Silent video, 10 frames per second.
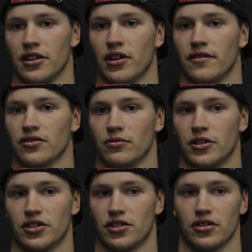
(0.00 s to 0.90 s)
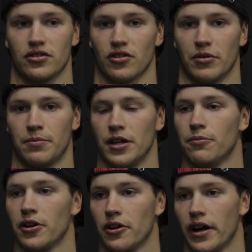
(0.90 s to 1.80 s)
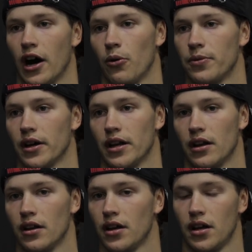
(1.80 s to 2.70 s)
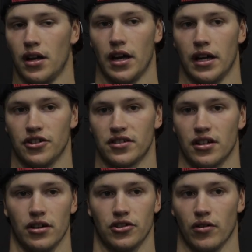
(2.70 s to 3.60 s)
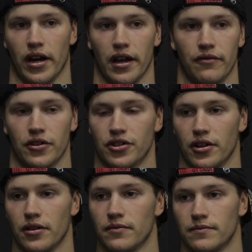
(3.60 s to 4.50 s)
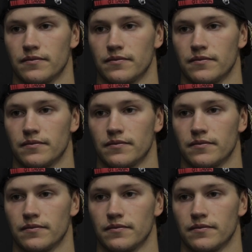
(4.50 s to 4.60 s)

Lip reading: that you have so many people here to help you and just to enjoy it for sure.